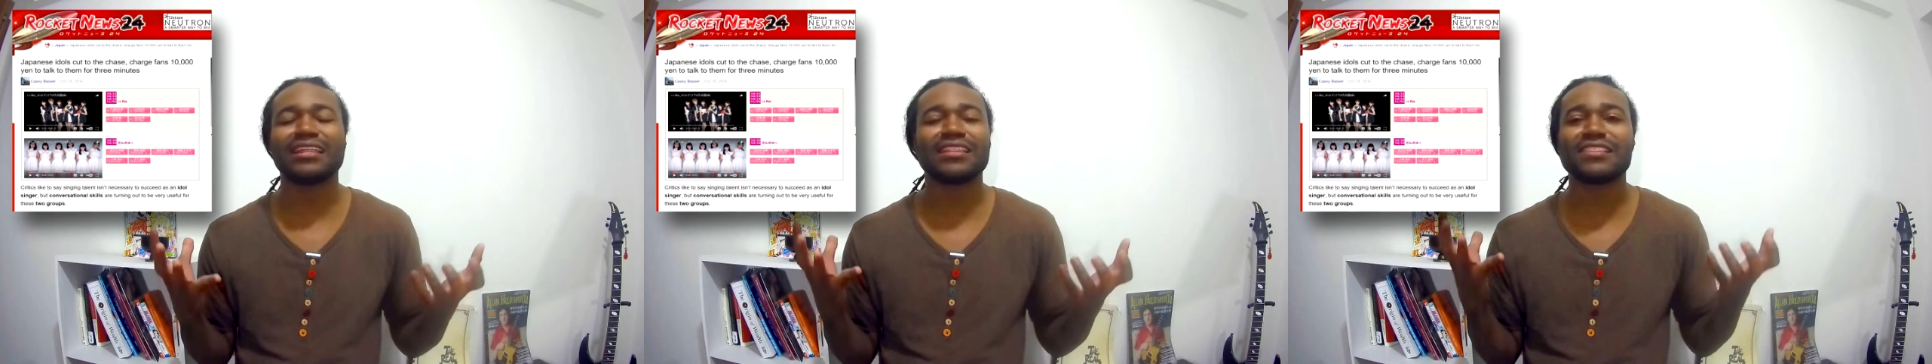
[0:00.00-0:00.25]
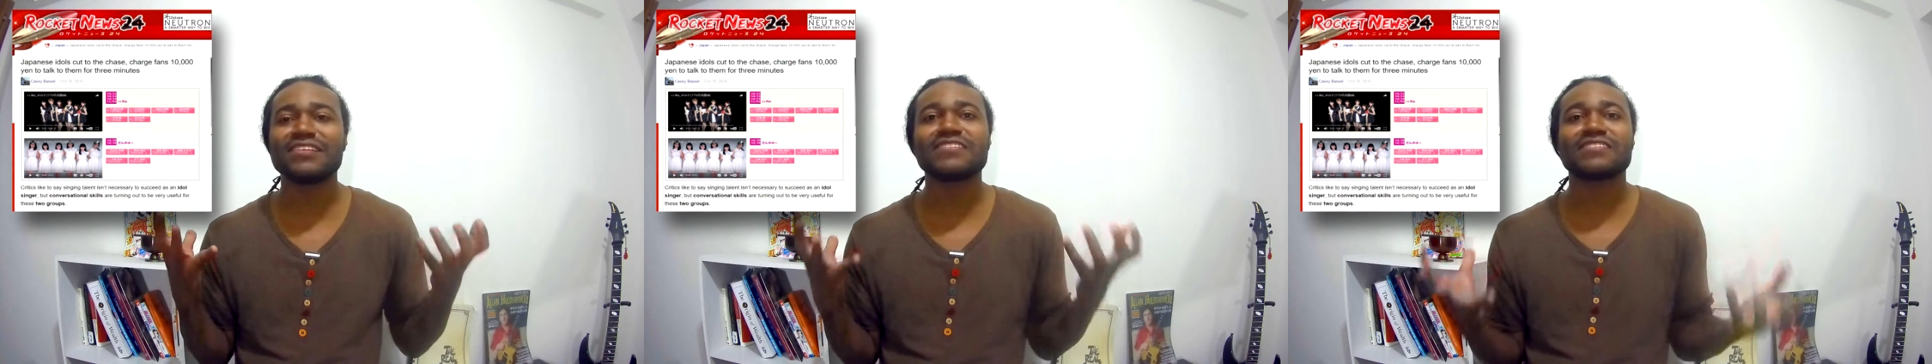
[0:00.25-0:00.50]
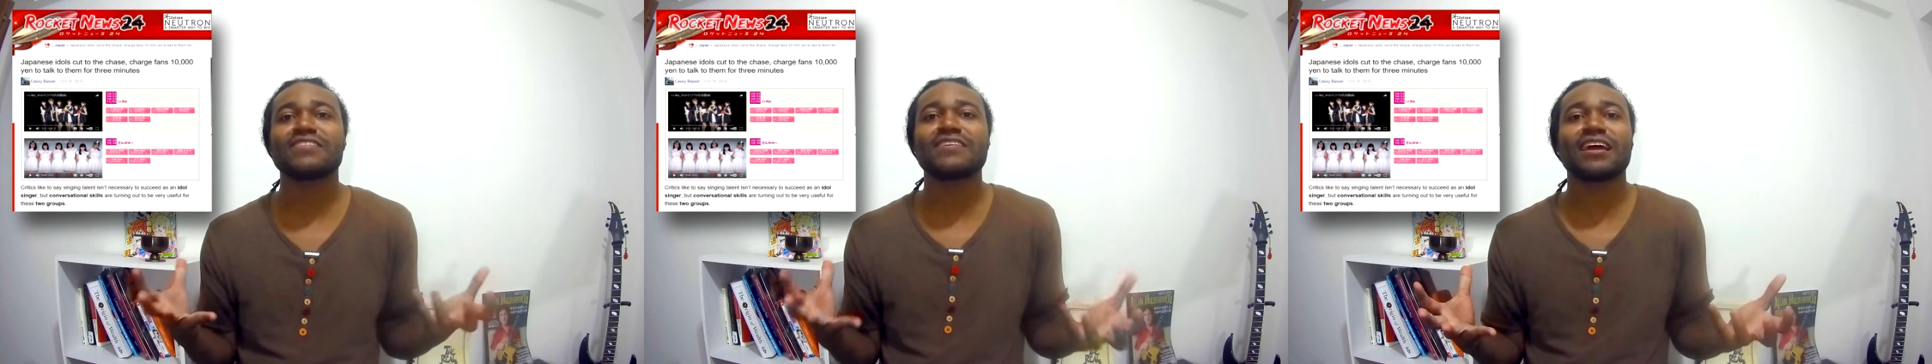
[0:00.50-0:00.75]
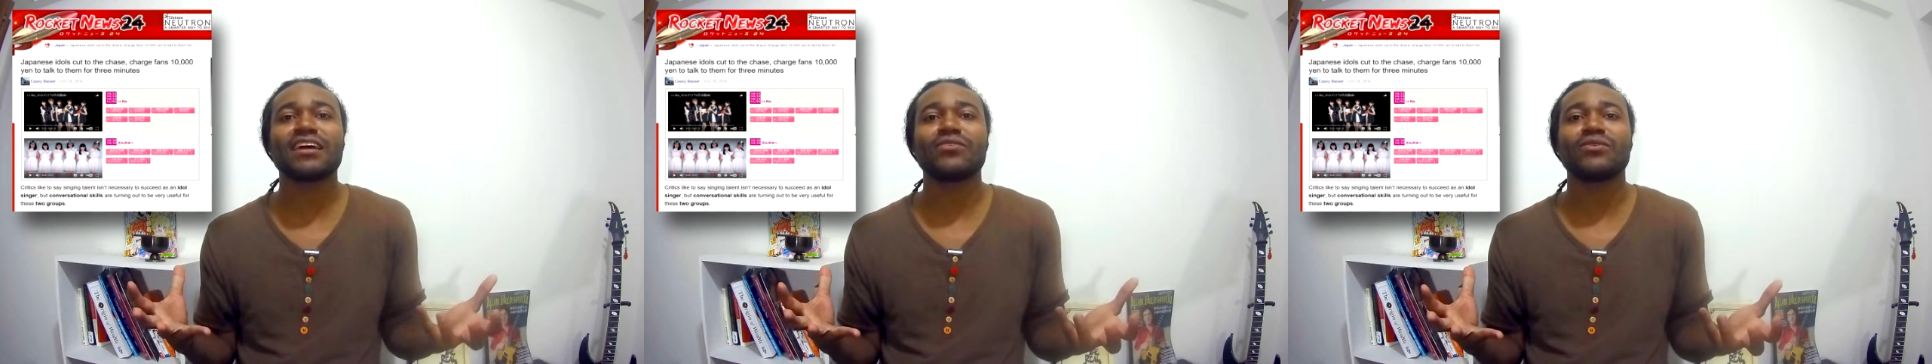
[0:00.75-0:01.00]
This is the
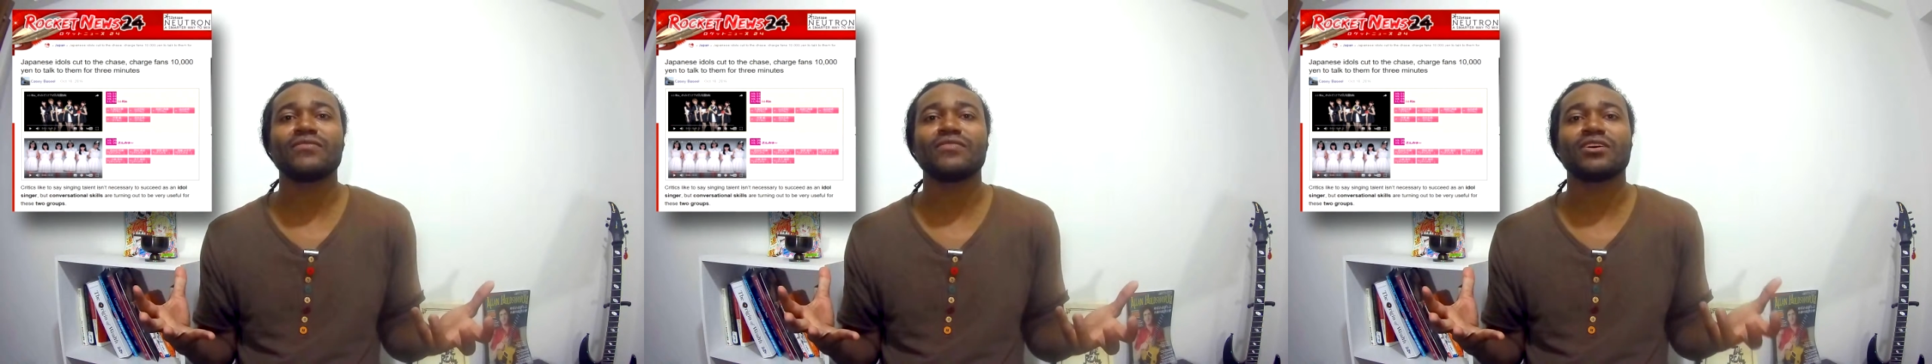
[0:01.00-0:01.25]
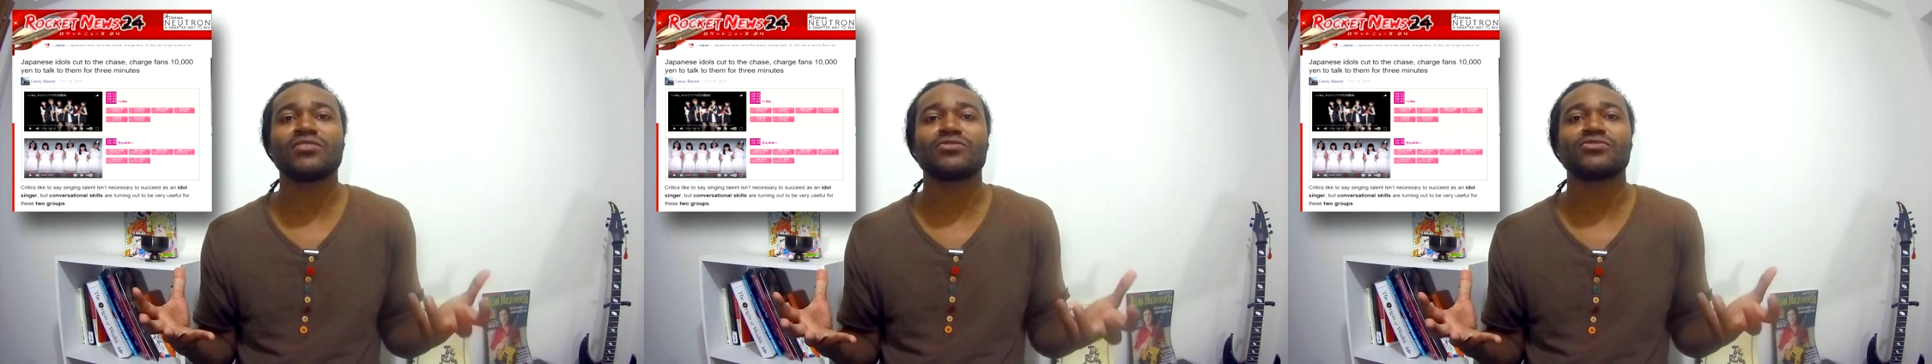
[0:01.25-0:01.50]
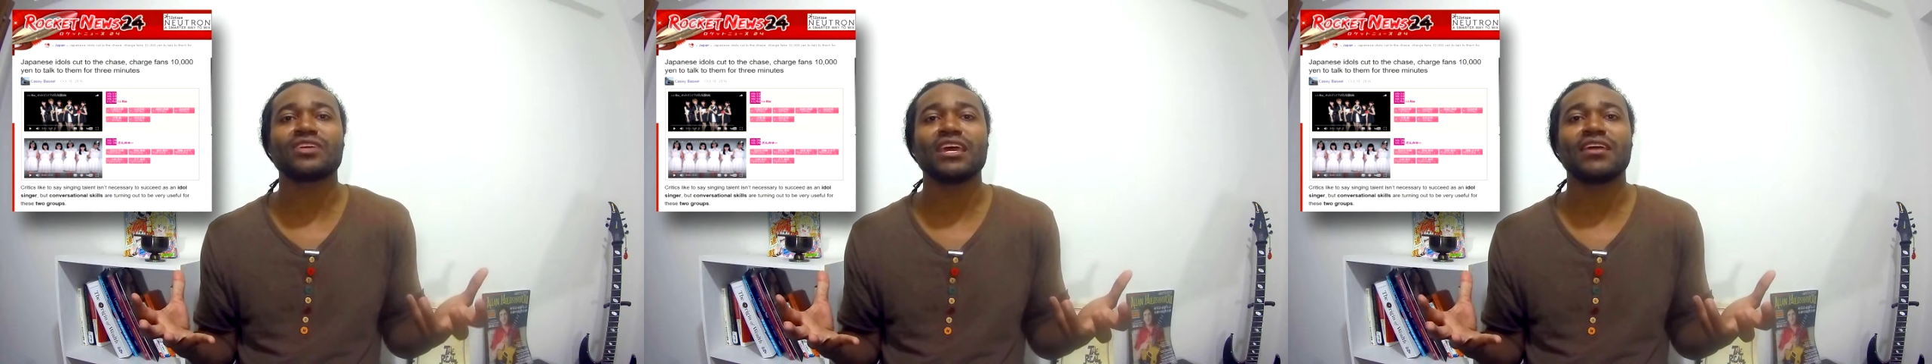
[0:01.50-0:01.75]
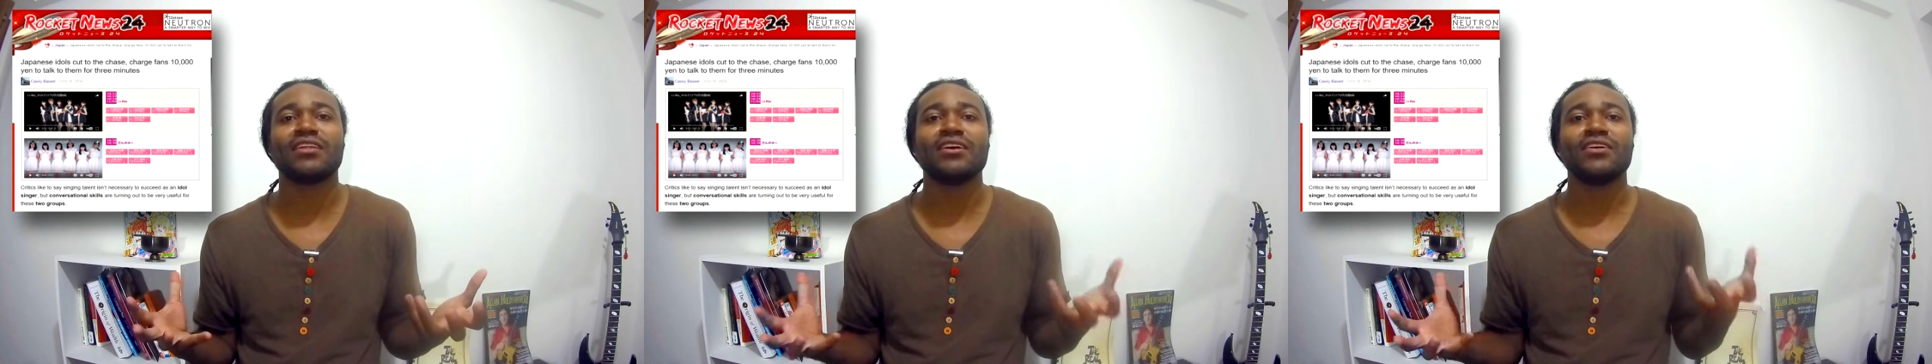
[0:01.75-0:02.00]
thing I don't even
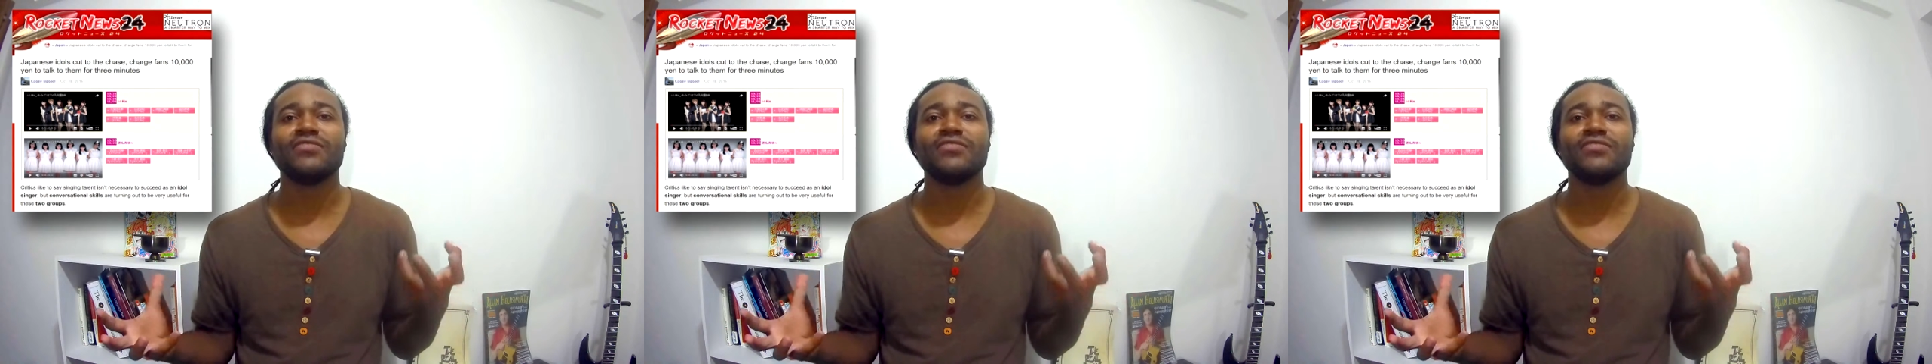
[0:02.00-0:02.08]
understand.